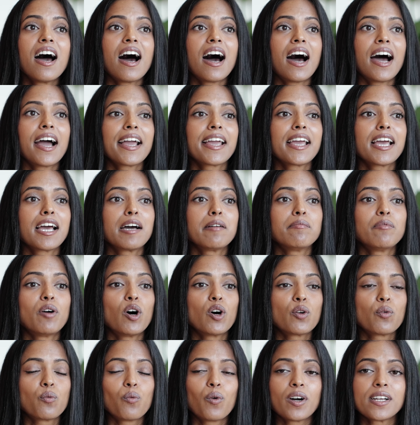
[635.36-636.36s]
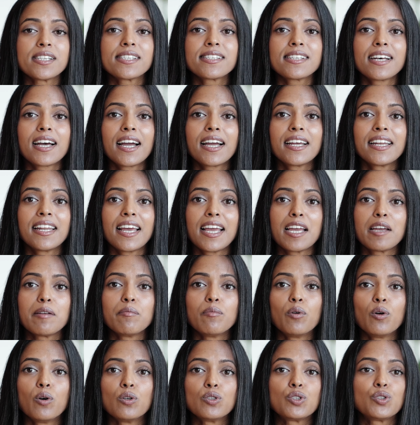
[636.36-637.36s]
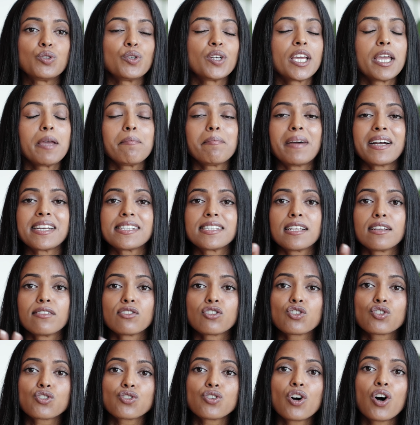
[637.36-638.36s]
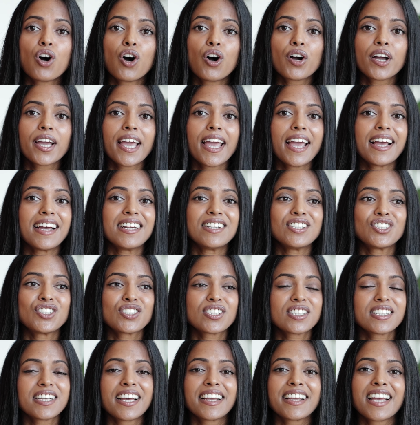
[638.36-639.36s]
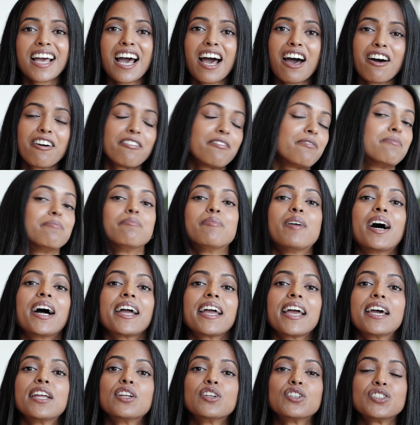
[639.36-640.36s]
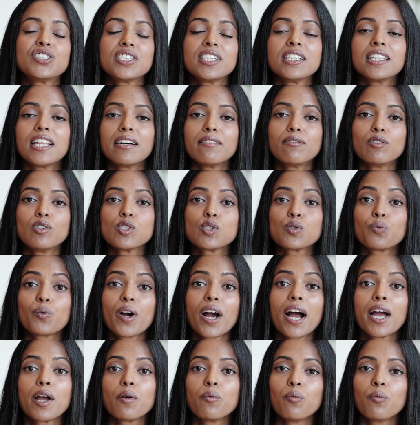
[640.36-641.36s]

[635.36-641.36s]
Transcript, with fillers: I am on one side able to keep myself strong and just like have my energy levels where I